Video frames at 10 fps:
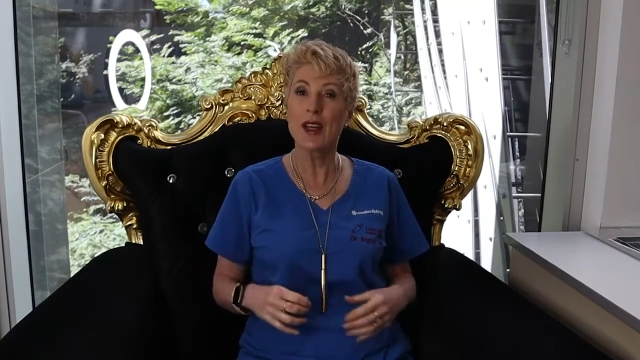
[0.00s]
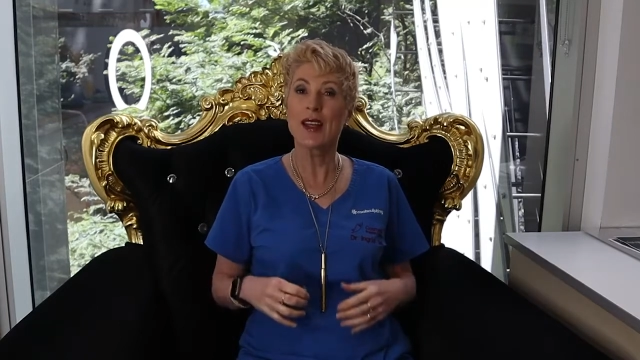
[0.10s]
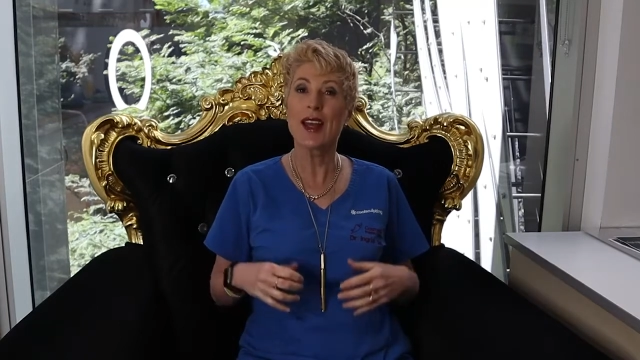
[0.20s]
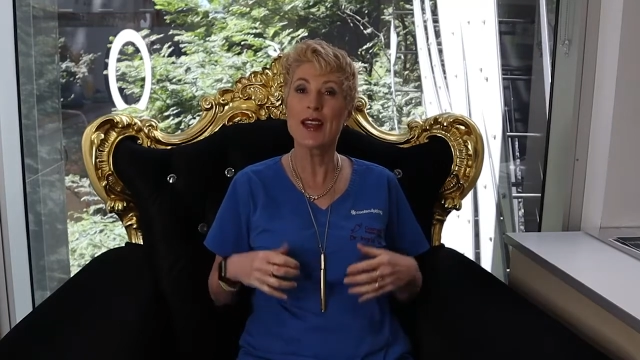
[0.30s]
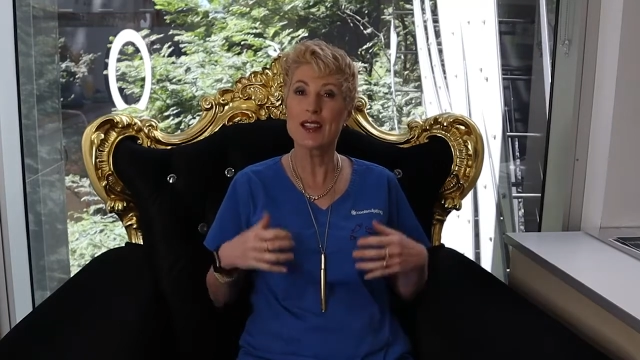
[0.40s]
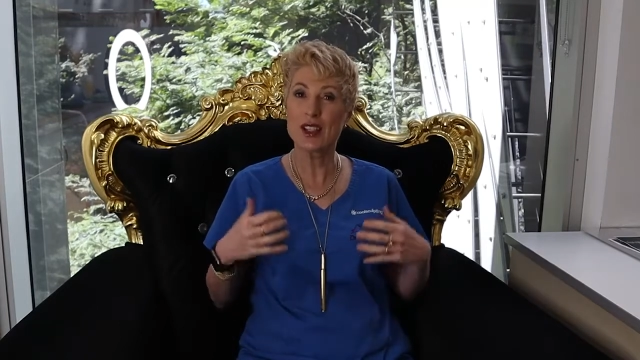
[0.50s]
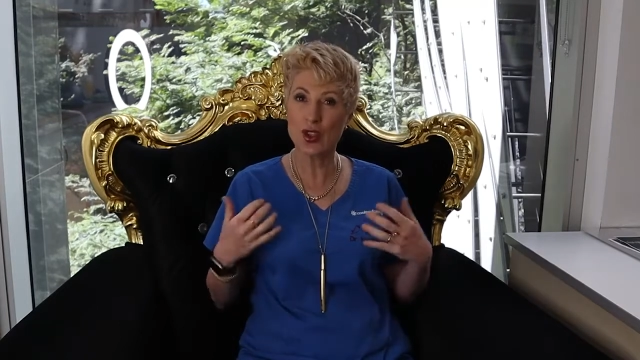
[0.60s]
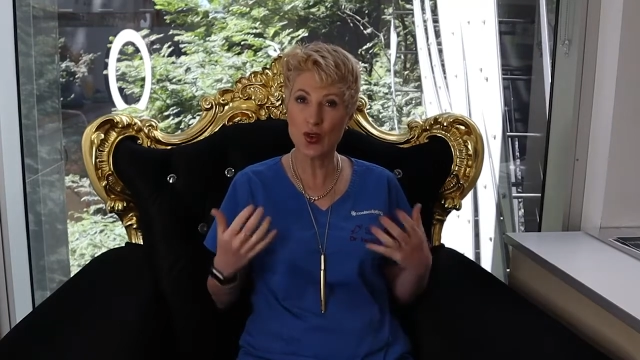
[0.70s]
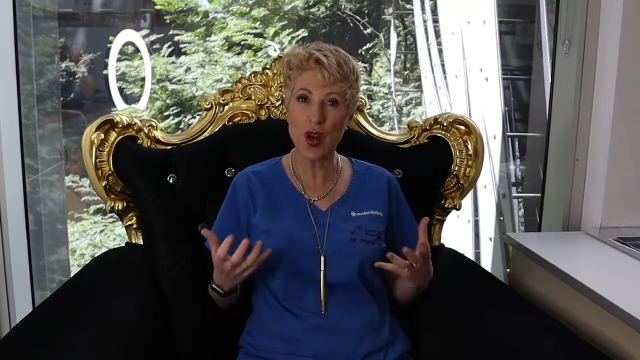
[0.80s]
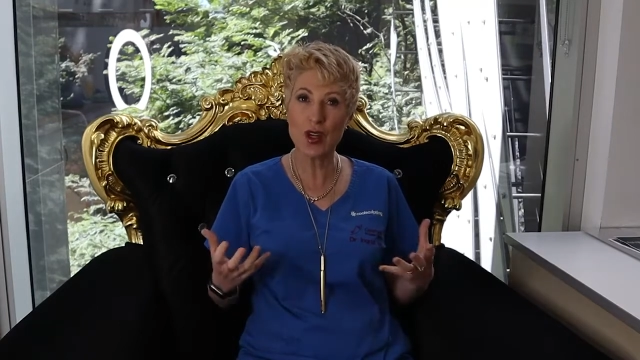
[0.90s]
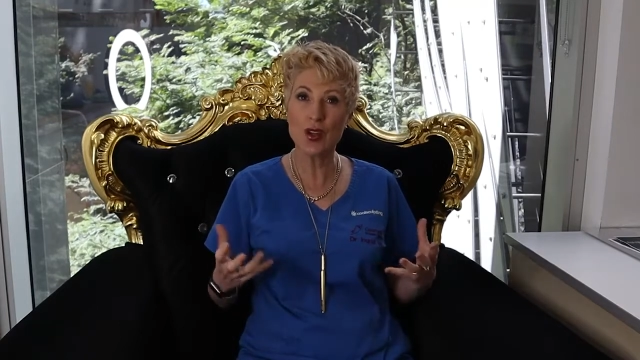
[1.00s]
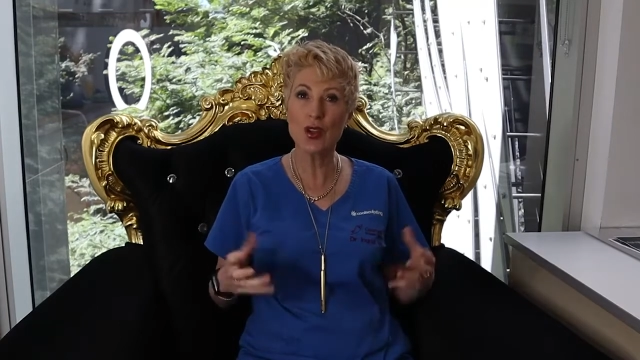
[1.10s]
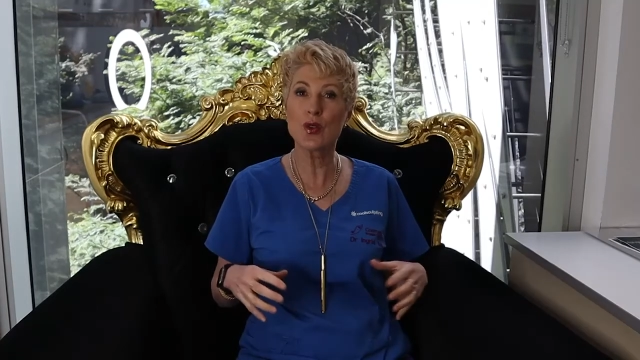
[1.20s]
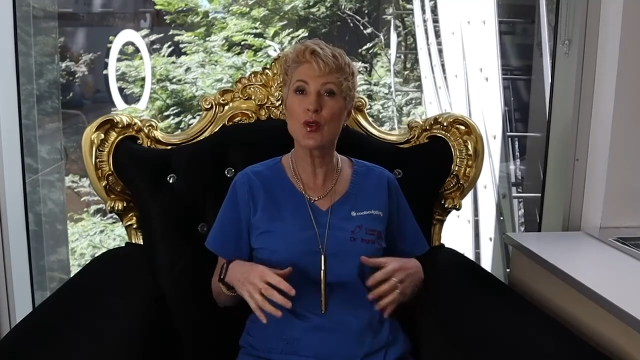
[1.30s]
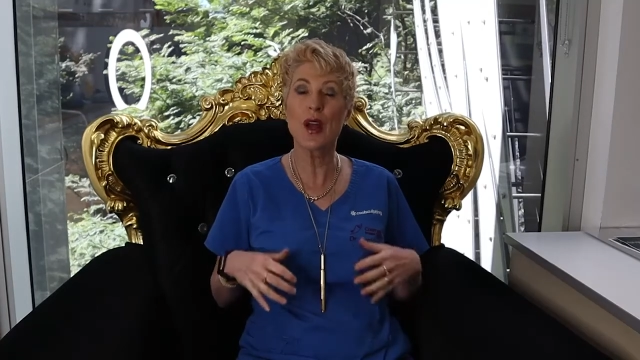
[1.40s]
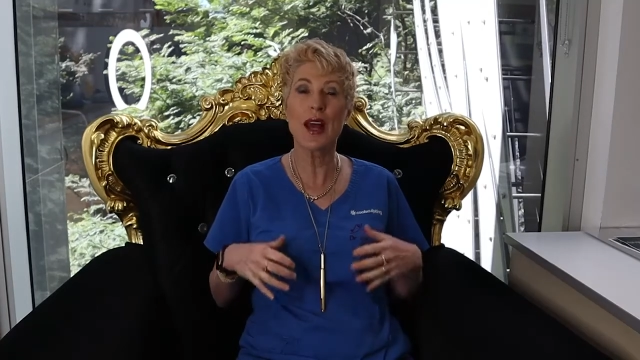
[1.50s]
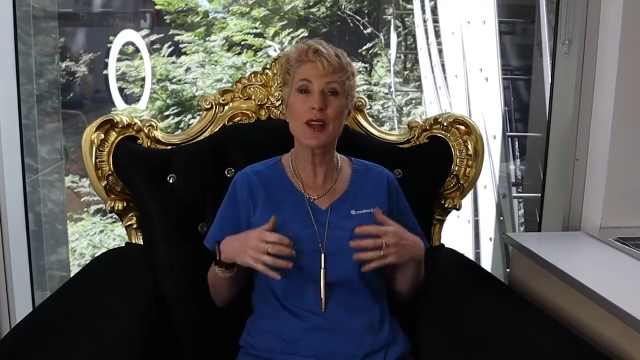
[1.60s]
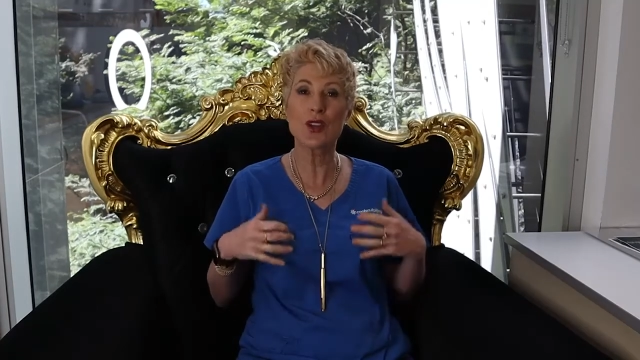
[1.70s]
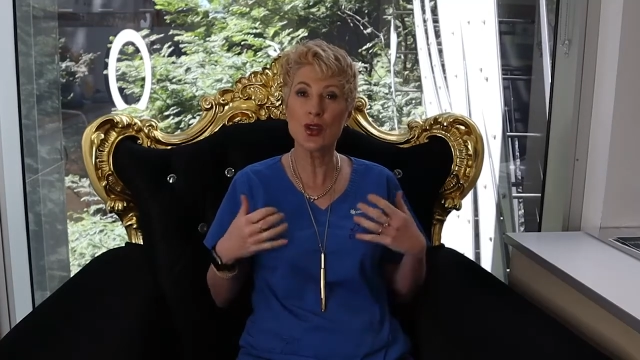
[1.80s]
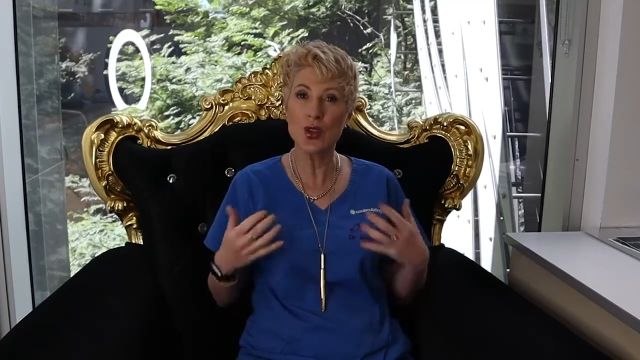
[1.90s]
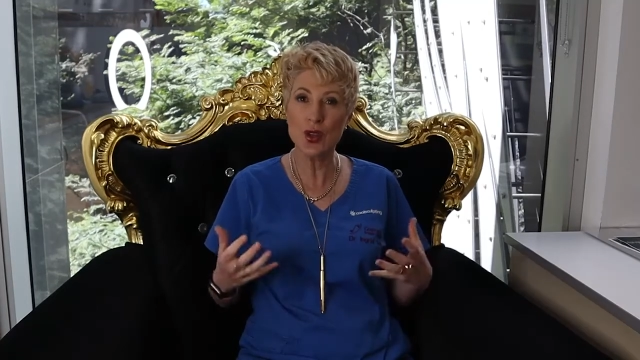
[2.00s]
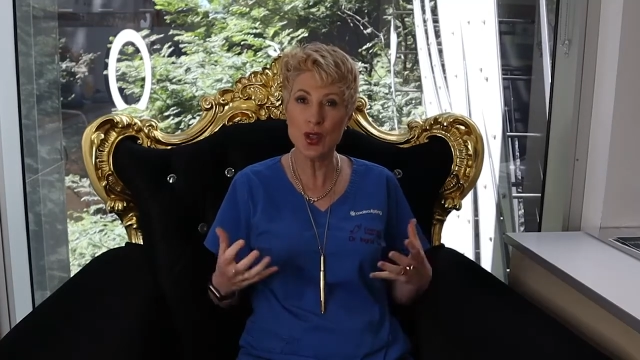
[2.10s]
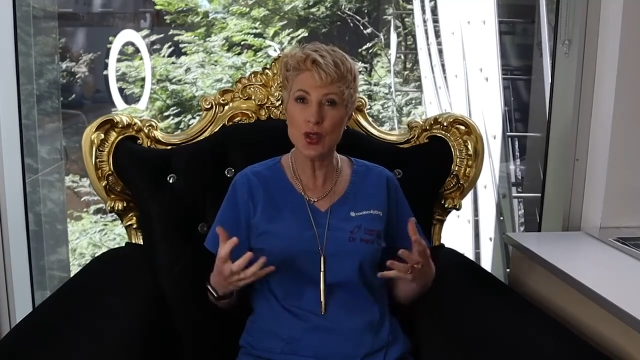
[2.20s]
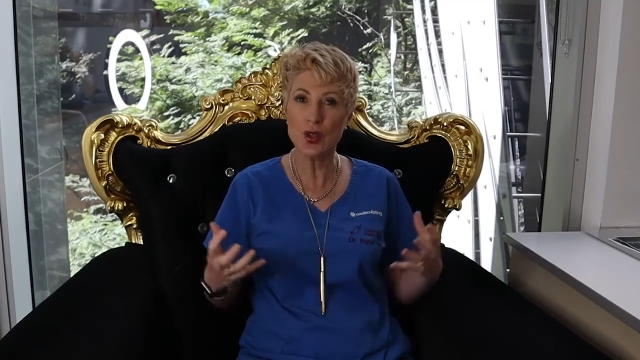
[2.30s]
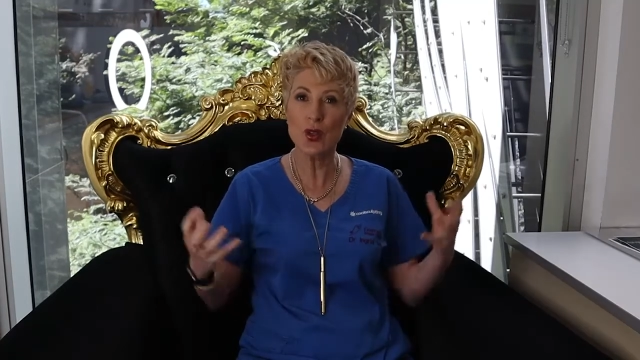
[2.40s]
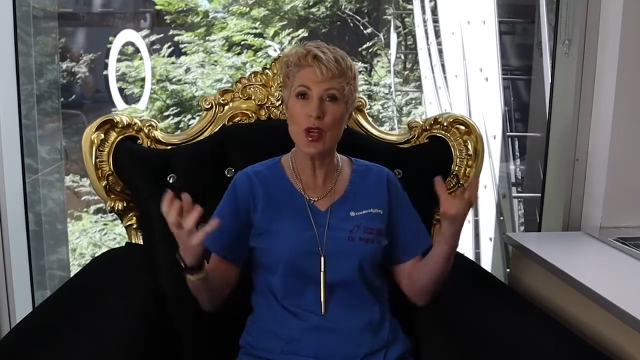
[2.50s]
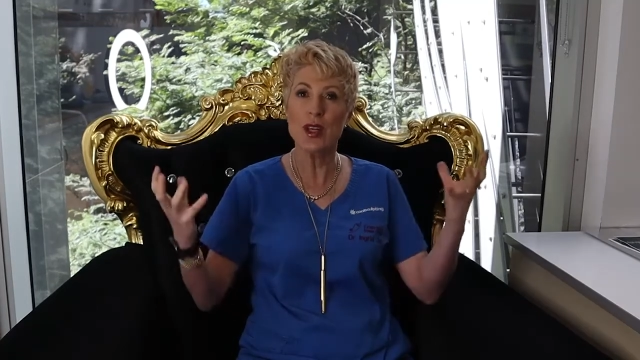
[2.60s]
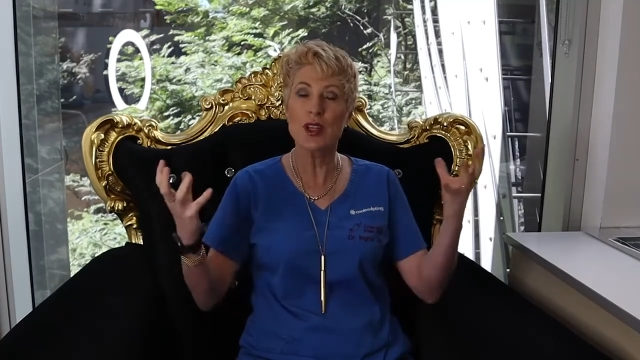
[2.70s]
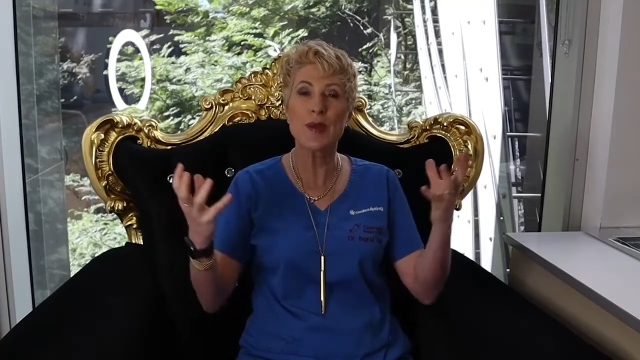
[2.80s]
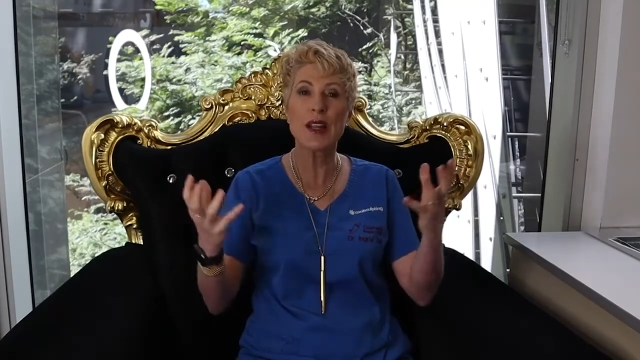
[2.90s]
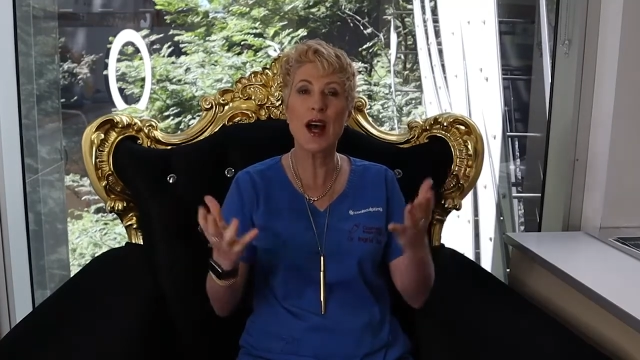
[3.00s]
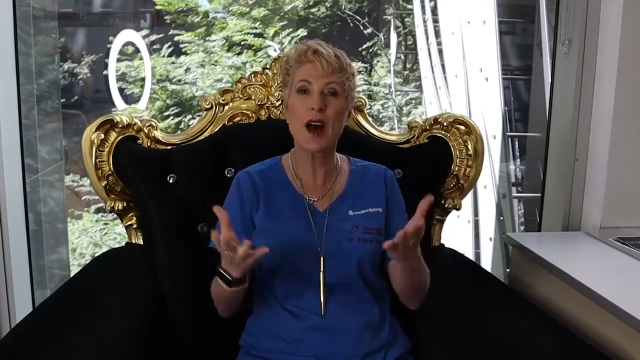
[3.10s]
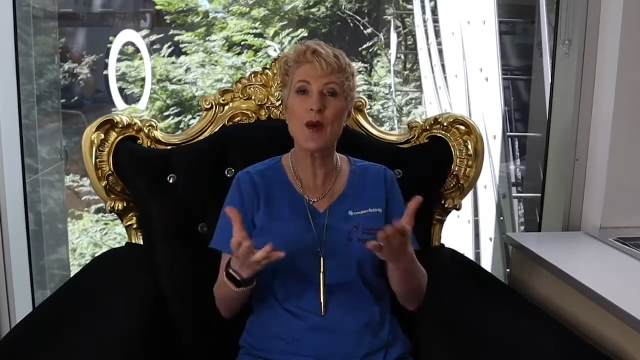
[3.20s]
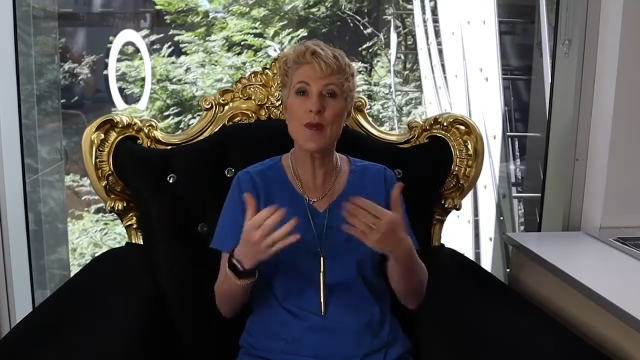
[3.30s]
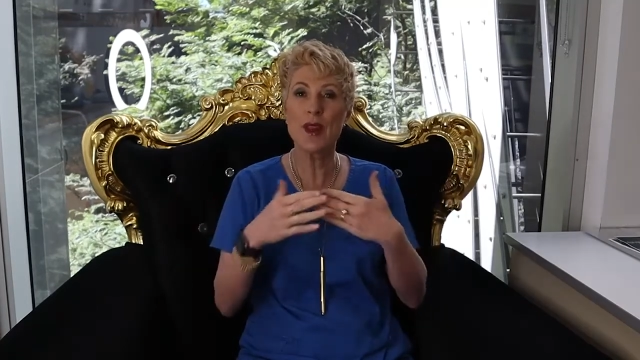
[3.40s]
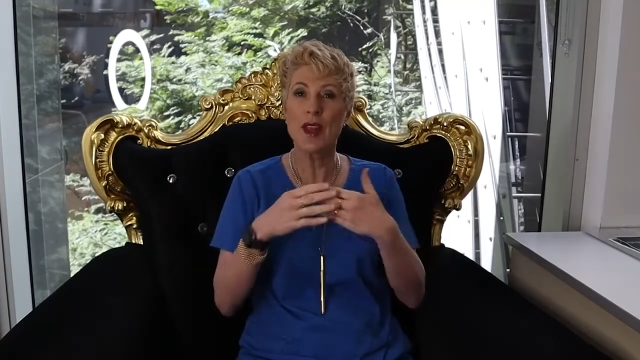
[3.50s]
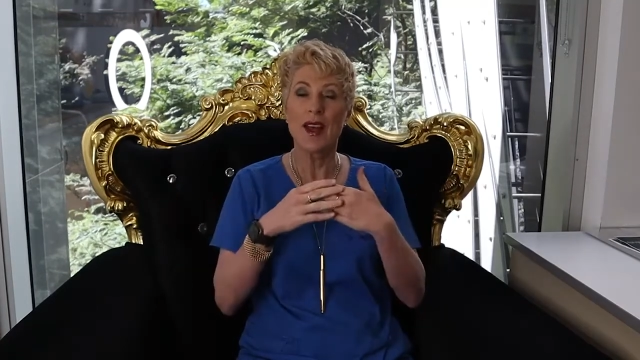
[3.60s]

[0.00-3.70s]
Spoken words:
can instruct you and tutor you to become